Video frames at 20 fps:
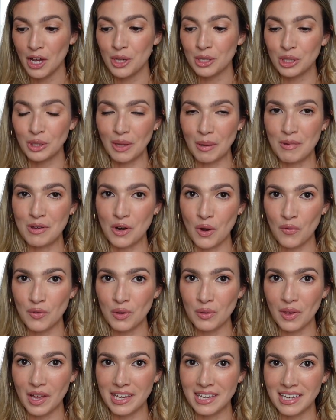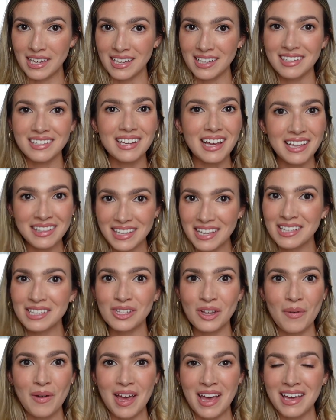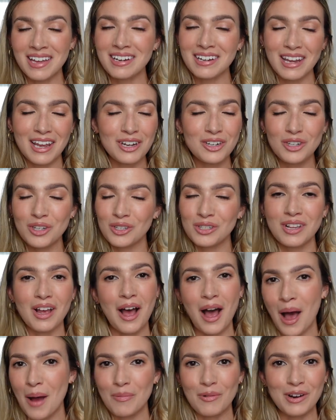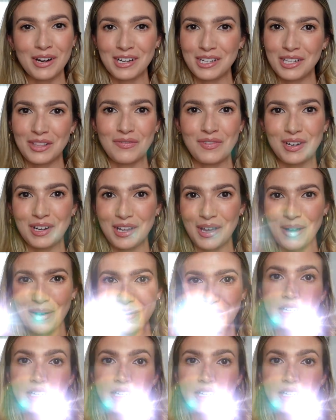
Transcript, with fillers: so let me know if you like it, and let's go ahead and just hop right into the video.